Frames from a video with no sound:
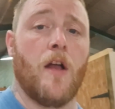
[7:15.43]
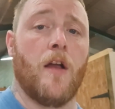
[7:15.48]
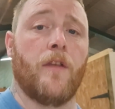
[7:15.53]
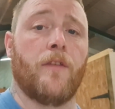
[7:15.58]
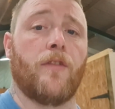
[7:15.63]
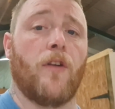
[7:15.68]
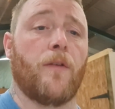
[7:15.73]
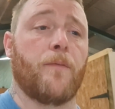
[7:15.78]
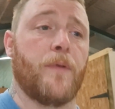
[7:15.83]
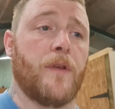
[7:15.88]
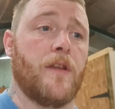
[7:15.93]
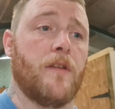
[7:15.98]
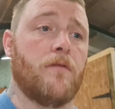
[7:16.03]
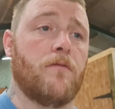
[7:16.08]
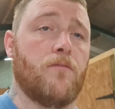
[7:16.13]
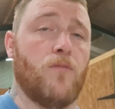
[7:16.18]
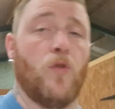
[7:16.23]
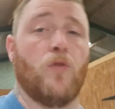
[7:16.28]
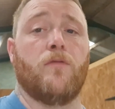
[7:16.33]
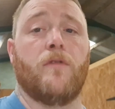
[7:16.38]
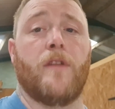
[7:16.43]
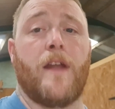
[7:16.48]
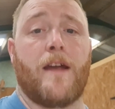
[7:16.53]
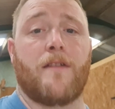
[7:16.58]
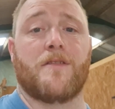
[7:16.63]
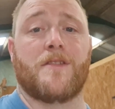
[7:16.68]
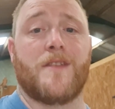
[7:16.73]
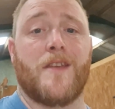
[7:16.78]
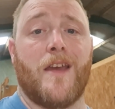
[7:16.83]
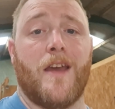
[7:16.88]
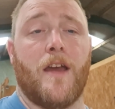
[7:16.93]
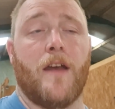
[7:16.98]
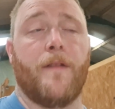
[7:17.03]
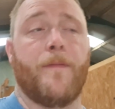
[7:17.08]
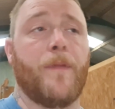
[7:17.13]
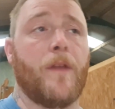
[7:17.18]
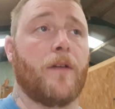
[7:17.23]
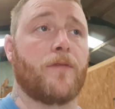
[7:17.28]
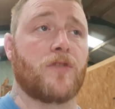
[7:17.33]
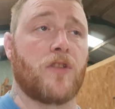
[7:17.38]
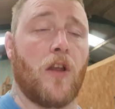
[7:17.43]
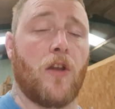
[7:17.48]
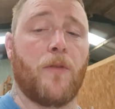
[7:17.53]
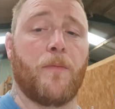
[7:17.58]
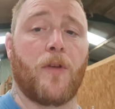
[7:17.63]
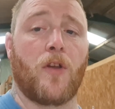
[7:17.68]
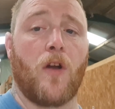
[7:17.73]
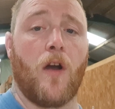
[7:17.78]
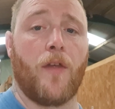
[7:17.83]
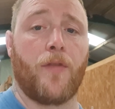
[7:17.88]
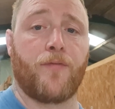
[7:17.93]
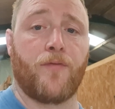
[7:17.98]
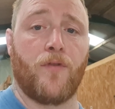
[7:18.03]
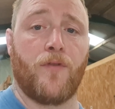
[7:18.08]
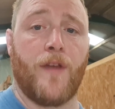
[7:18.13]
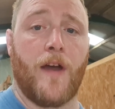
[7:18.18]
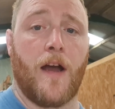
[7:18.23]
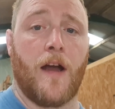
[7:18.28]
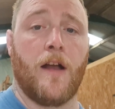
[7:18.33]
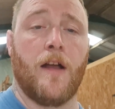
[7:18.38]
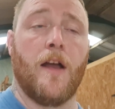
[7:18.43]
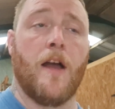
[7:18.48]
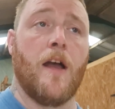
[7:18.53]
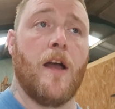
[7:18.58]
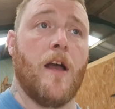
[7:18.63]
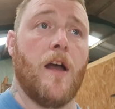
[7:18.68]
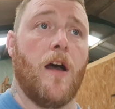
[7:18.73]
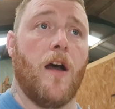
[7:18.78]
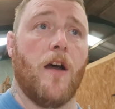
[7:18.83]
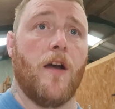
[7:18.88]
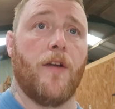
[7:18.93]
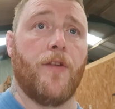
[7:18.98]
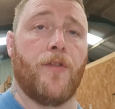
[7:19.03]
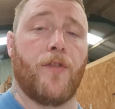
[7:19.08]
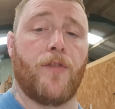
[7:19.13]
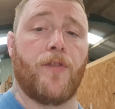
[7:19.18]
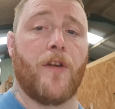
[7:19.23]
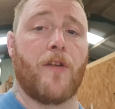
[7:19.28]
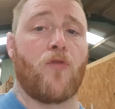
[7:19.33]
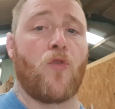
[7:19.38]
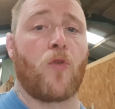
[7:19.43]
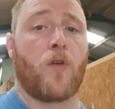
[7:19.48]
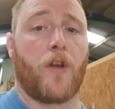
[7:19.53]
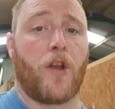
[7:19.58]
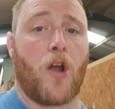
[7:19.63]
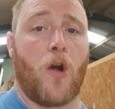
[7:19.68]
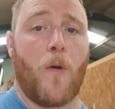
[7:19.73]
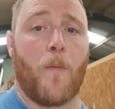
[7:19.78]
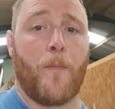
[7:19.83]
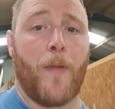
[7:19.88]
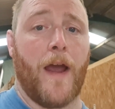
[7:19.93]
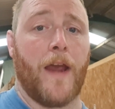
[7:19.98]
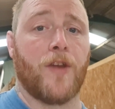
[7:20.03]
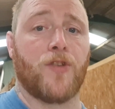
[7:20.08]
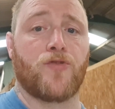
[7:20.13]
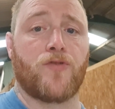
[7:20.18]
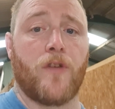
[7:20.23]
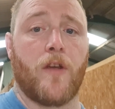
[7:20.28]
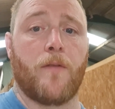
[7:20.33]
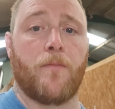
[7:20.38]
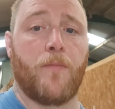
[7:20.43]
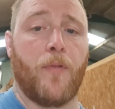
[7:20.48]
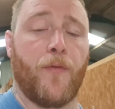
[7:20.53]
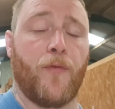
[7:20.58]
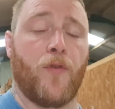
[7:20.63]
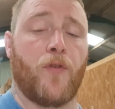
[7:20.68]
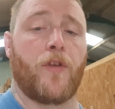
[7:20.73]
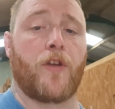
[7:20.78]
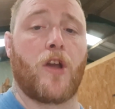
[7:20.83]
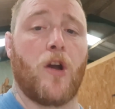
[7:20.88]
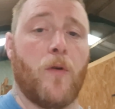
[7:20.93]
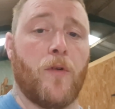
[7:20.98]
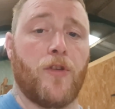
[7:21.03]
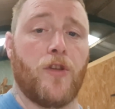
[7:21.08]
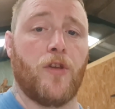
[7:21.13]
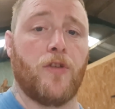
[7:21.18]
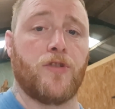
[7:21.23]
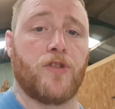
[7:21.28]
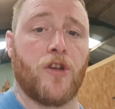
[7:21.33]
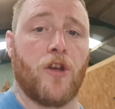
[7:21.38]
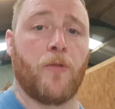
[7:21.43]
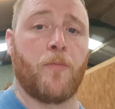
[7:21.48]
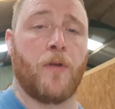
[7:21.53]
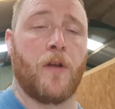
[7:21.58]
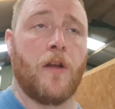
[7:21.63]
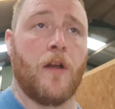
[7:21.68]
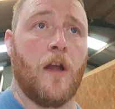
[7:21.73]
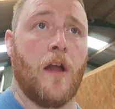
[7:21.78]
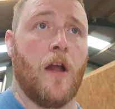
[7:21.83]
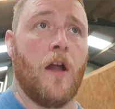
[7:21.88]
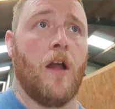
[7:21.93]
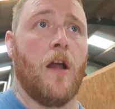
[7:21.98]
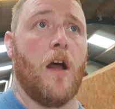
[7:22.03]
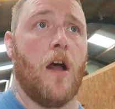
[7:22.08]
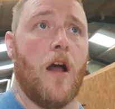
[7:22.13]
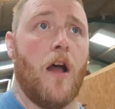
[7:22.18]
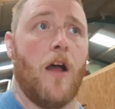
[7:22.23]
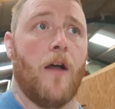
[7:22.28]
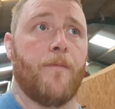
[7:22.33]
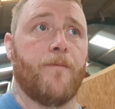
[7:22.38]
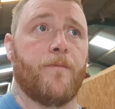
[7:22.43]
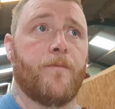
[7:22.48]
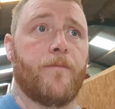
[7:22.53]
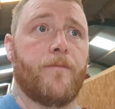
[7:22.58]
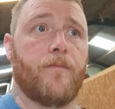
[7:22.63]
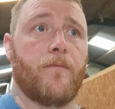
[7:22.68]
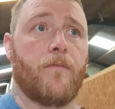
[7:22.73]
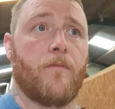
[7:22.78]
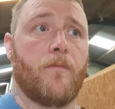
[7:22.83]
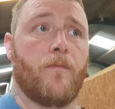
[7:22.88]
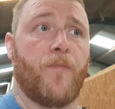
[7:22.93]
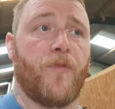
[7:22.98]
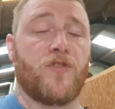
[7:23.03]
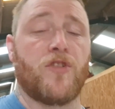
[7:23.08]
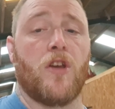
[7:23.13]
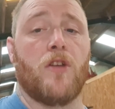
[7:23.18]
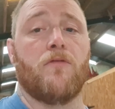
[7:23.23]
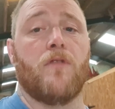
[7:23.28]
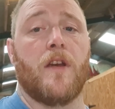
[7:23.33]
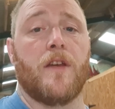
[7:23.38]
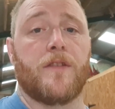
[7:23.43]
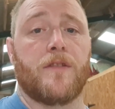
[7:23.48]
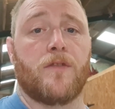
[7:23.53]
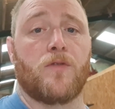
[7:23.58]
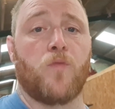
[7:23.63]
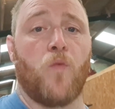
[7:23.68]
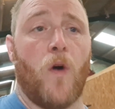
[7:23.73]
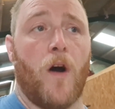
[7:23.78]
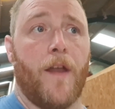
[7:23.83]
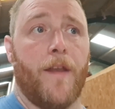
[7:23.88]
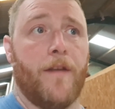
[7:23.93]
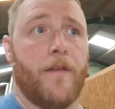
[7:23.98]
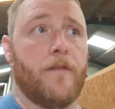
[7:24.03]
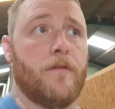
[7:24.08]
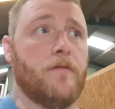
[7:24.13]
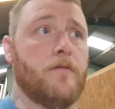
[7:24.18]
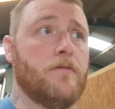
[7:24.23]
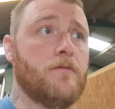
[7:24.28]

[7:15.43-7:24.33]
So I've been, well, now it's here, I've slowly been going through that, and they're all going to go on Patreon before they go on YouTube, for 2 reasons. One,